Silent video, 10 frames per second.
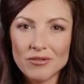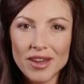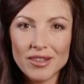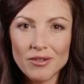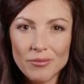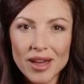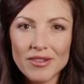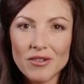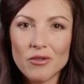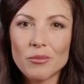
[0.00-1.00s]
effective
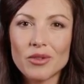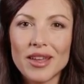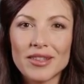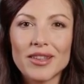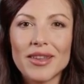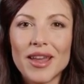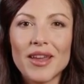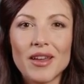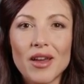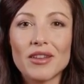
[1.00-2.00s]
method for protecting
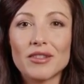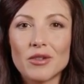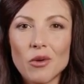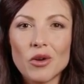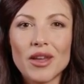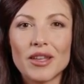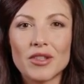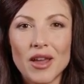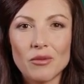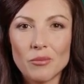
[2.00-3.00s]
data on a stolen
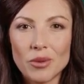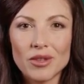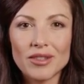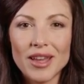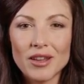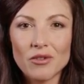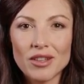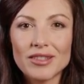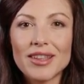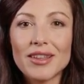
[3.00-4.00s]
laptop because it
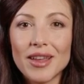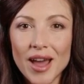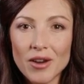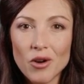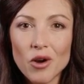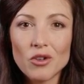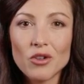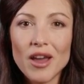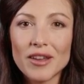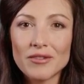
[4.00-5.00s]
encrypts the entire hard
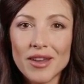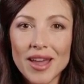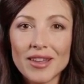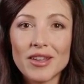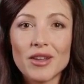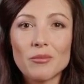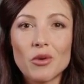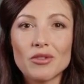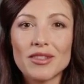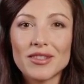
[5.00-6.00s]
drive, including
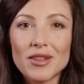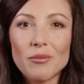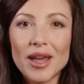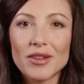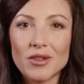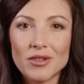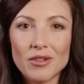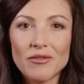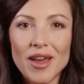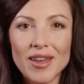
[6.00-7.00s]
both system and
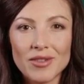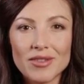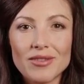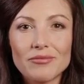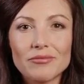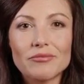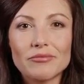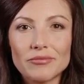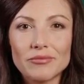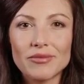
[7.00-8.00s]
user files.
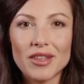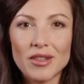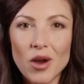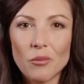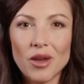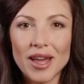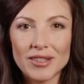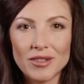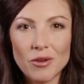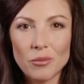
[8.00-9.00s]
This
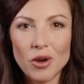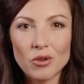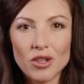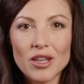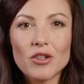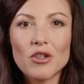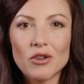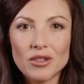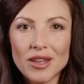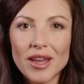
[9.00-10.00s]
comprehensive approach
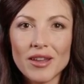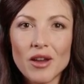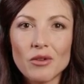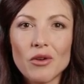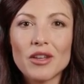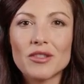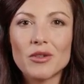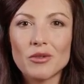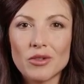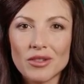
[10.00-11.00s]
ensures that
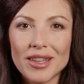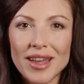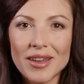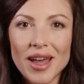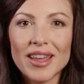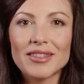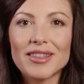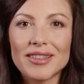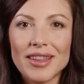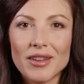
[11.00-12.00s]
unauthorized users cannot
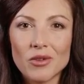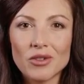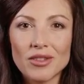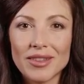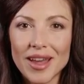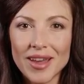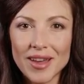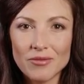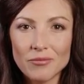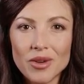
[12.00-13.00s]
access the encrypted
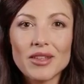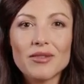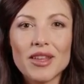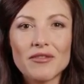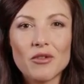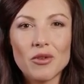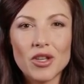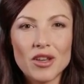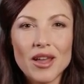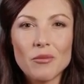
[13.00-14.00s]
data, making the
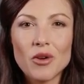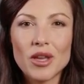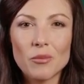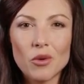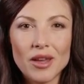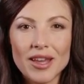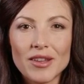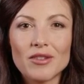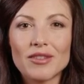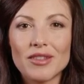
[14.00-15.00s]
information unreadable
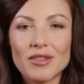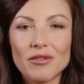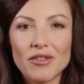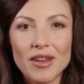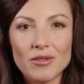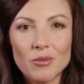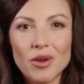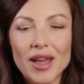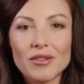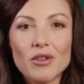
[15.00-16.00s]
and useless to thieves
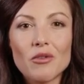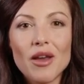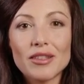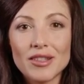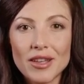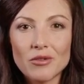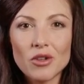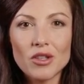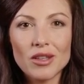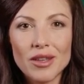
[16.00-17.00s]
without the correct
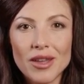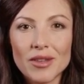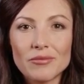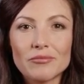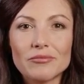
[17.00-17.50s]
decryption key.